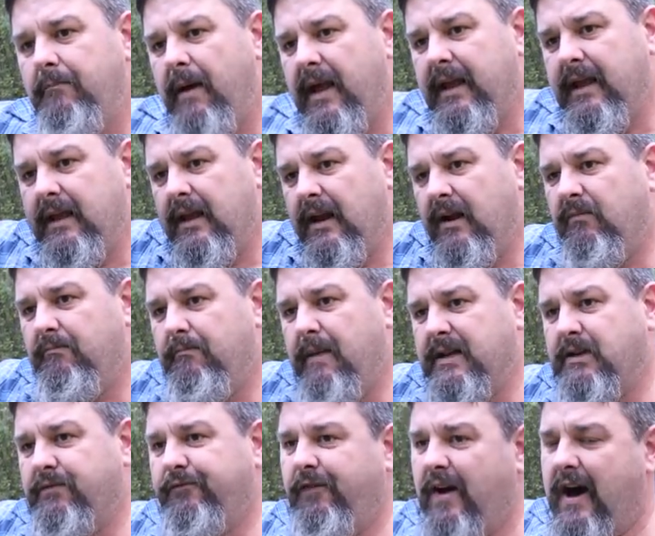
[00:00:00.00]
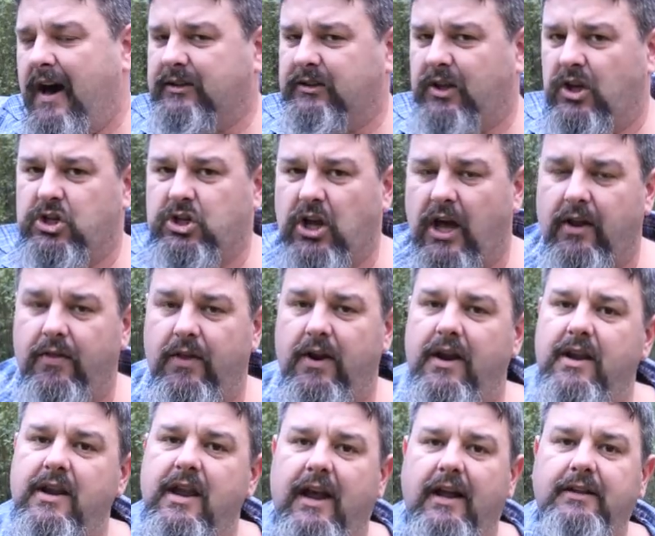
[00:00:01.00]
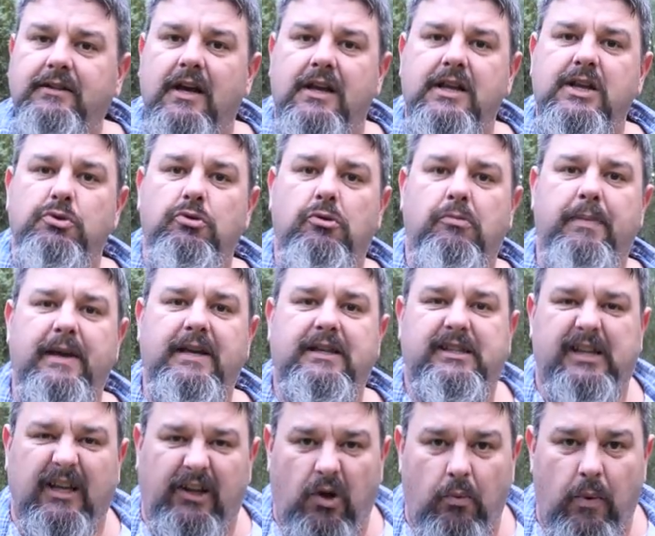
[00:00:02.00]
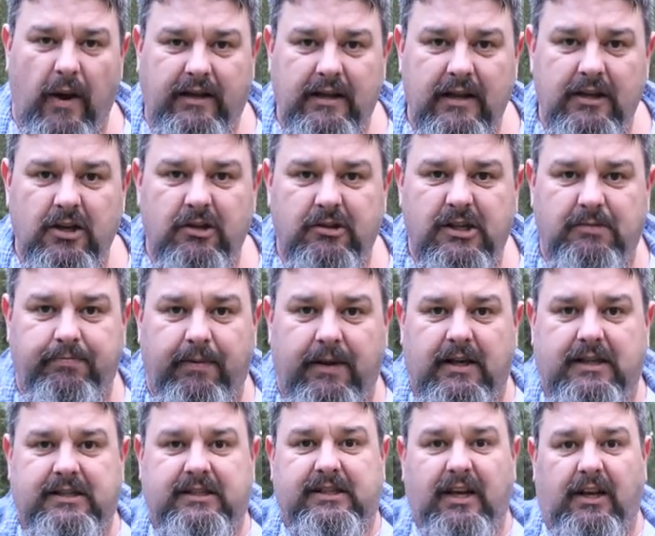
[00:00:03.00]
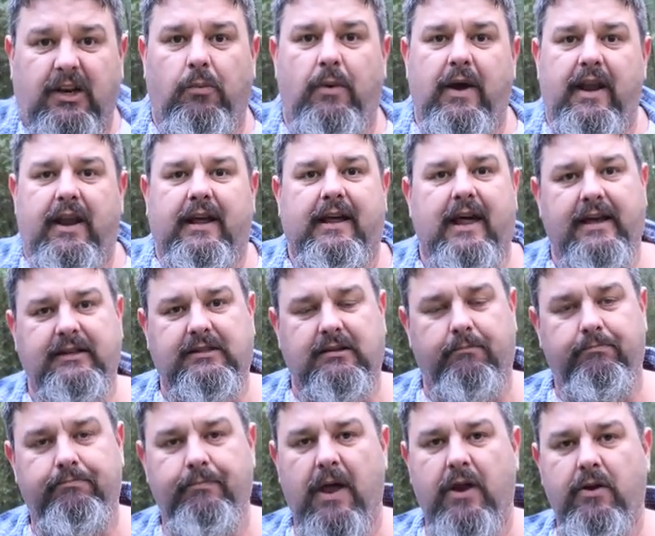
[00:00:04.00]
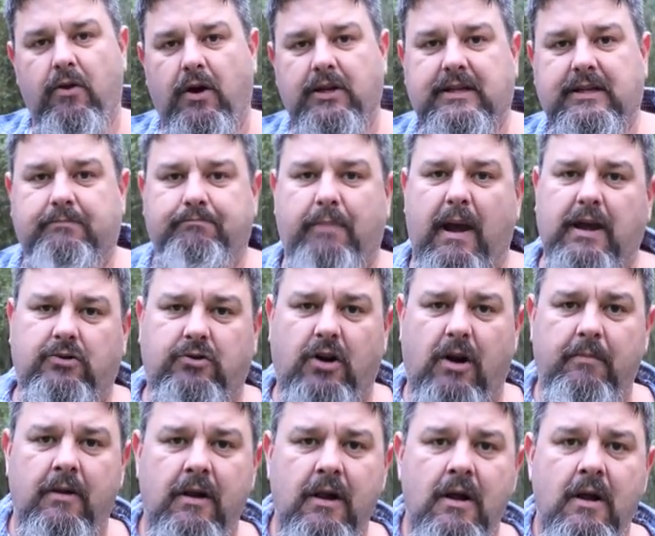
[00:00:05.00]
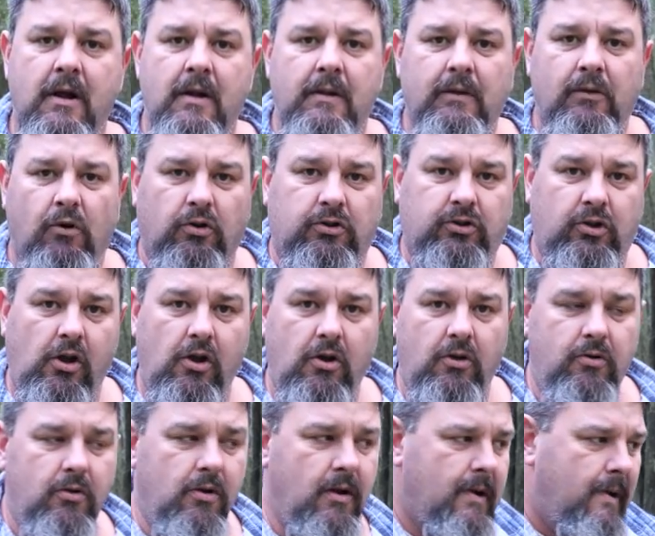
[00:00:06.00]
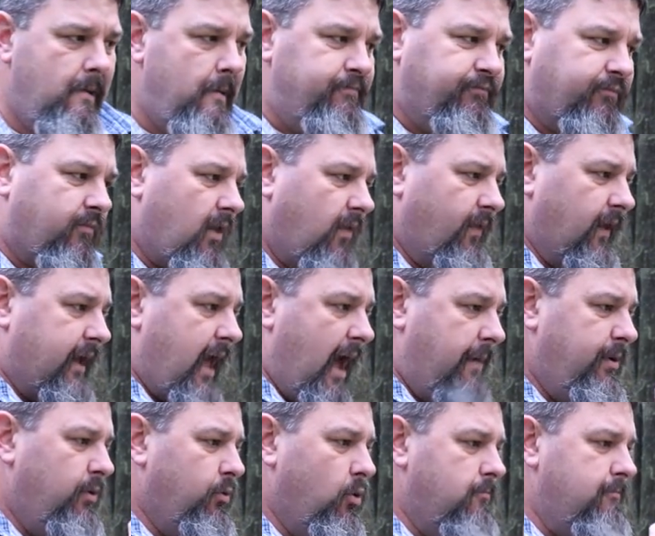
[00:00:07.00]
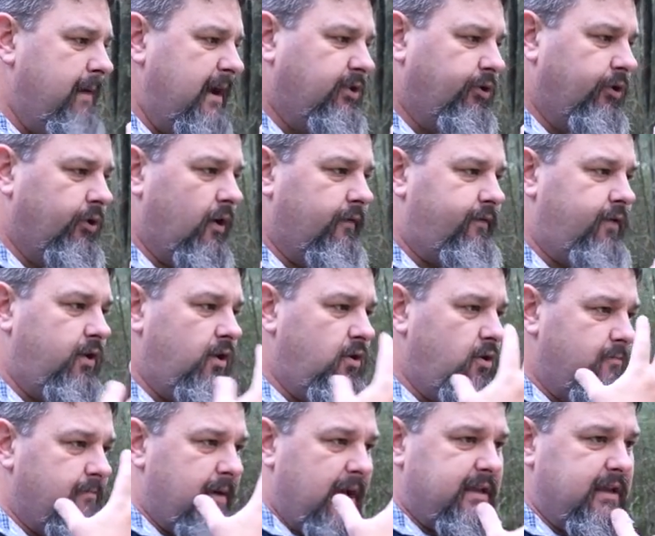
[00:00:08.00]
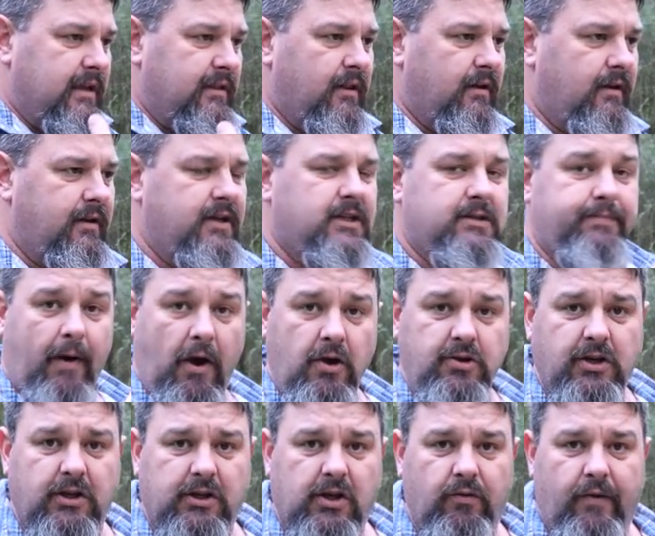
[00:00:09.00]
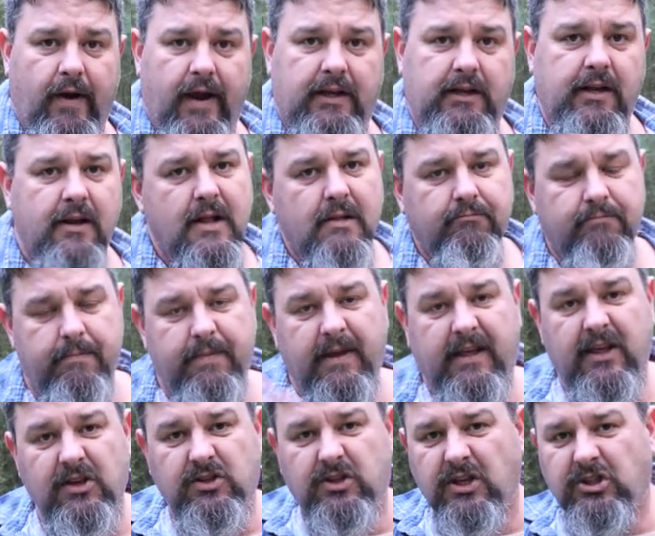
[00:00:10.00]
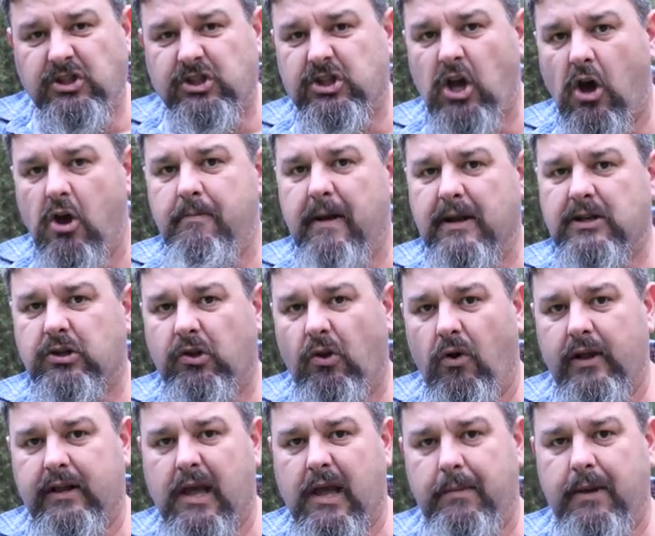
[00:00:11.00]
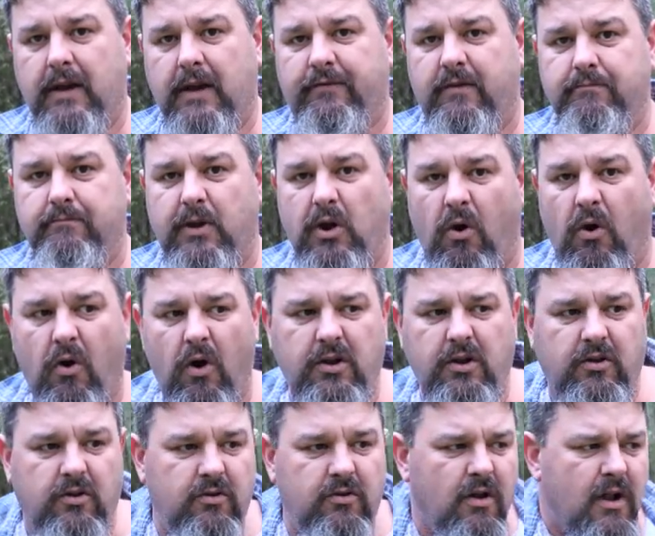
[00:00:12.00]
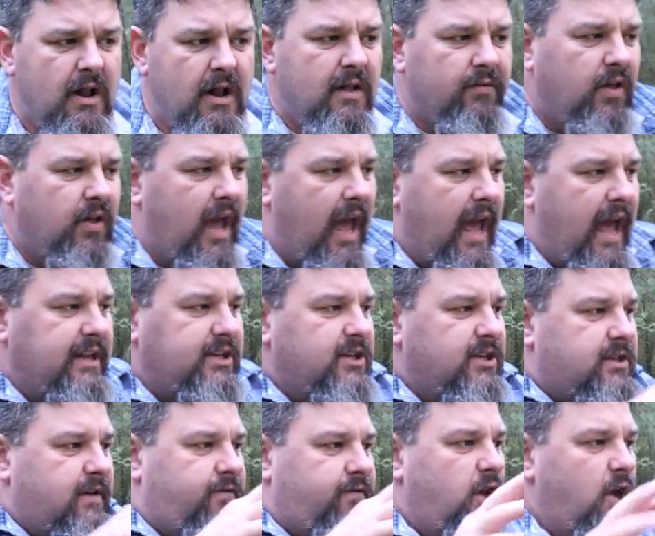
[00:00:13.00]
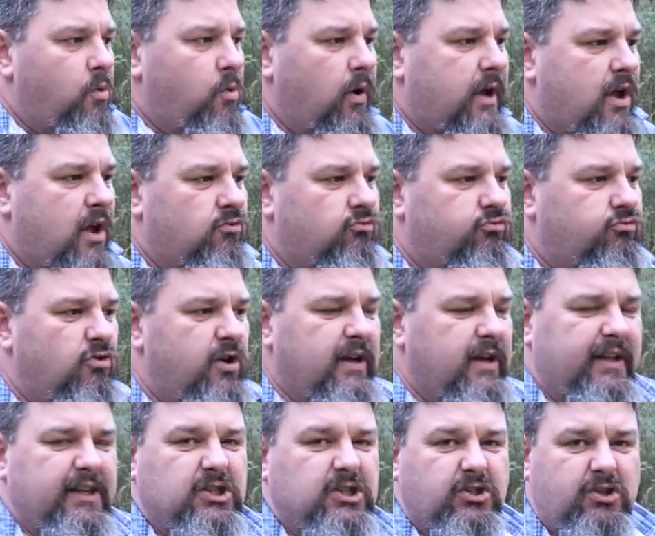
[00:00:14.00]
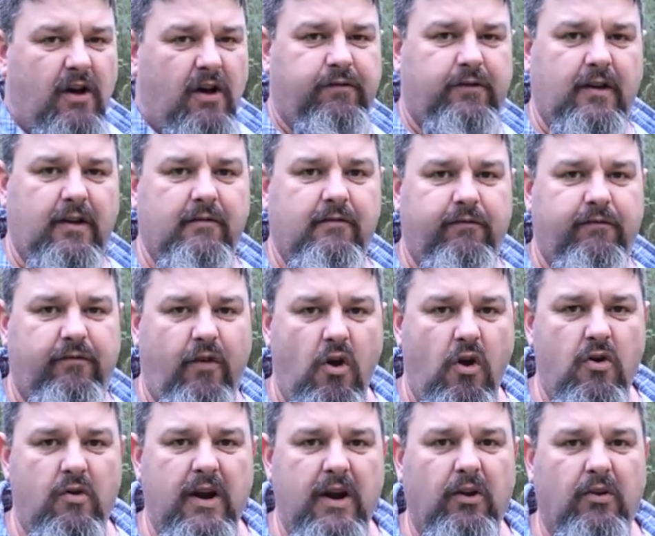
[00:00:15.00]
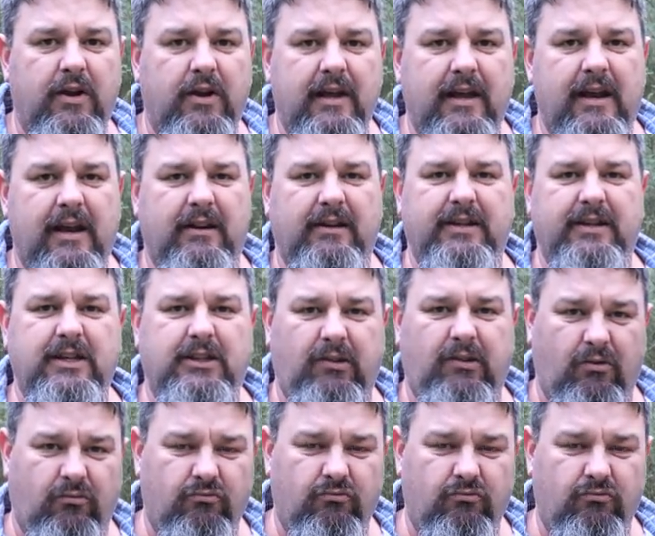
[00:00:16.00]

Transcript: making it a much faster shutter than it needs, and you will be silhouetted, you'll just be a silhouette against a nice backdrop, or two, the camera will meter off you, making the exposure correct, but because there's so much light coming in from behind you, the edges of you will get really soft and furry looking, and it'll just